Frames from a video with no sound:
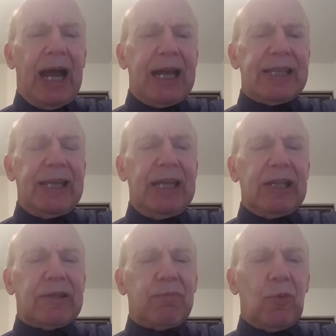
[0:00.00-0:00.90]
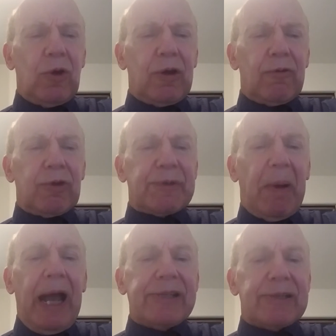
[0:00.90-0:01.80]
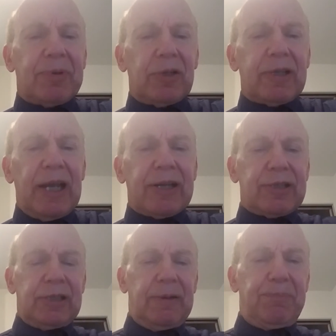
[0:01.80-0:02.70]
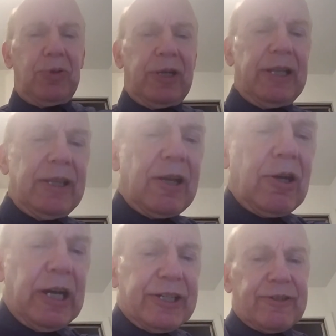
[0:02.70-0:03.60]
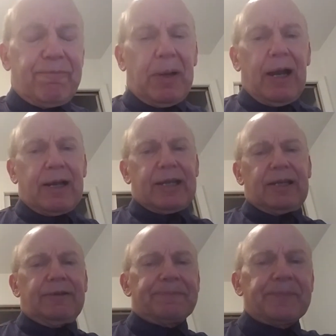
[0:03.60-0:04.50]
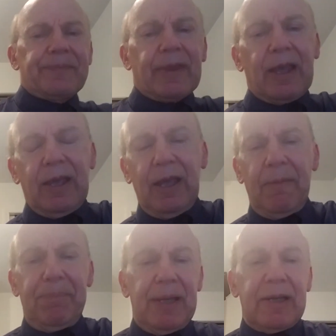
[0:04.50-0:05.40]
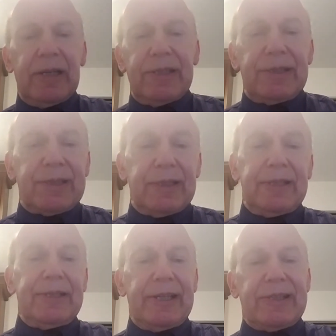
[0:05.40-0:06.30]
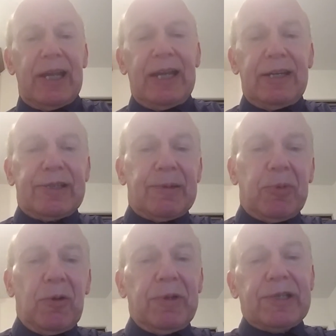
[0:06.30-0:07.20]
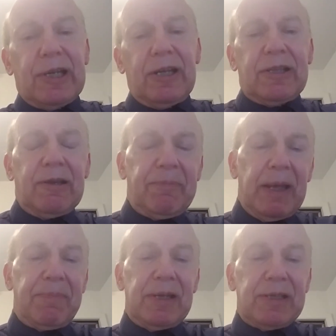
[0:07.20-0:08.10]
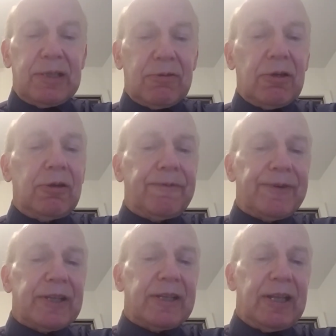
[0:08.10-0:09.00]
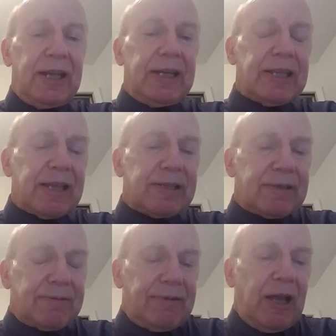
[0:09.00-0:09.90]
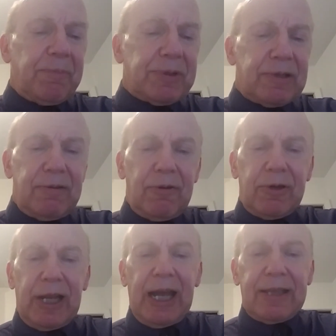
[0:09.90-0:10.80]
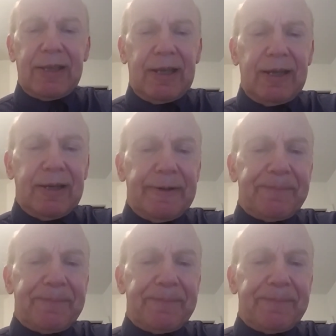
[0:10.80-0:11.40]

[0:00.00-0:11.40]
I think it's more responsible to actually put in the cost of parking because let's say in a suburban site that may be zero for the tenant, that helps or not the